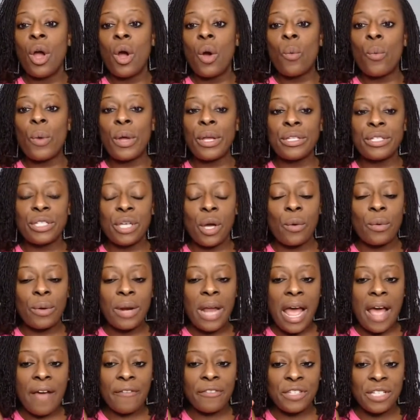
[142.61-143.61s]
We don't
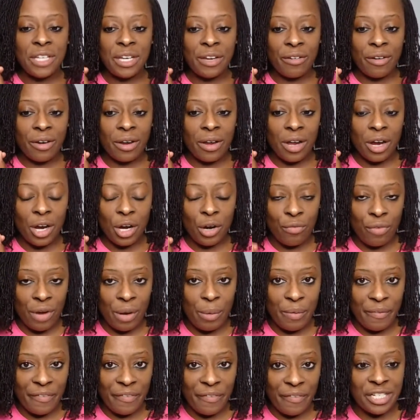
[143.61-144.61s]
have to agree
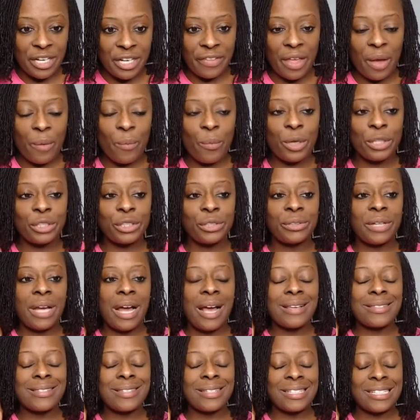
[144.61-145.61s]
with each other. I want you
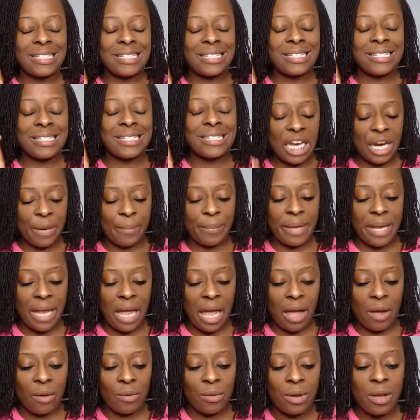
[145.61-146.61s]
guys to just hear me
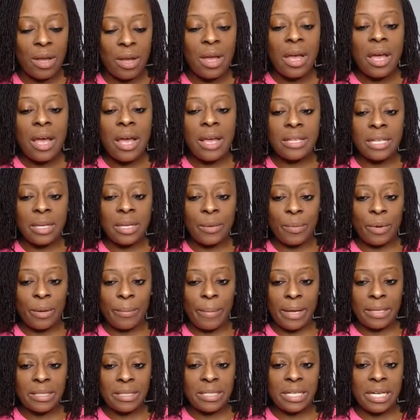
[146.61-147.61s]
out, and then we're
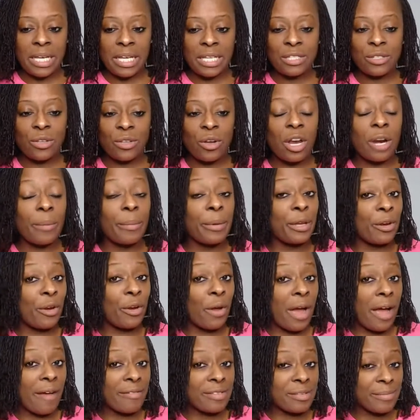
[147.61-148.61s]
about to get started. But I
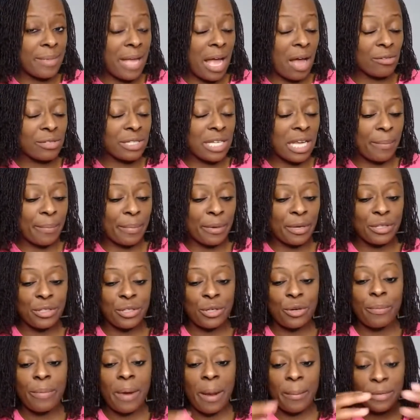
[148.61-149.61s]
have some housekeeping to do.
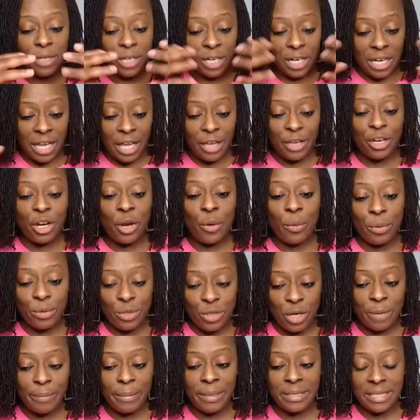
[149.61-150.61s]
But I'm going to let you know what we're
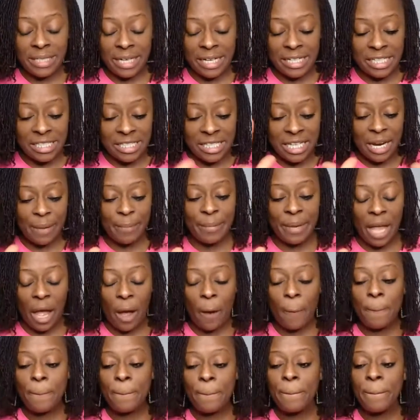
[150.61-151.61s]
talking about today. Just hear me out.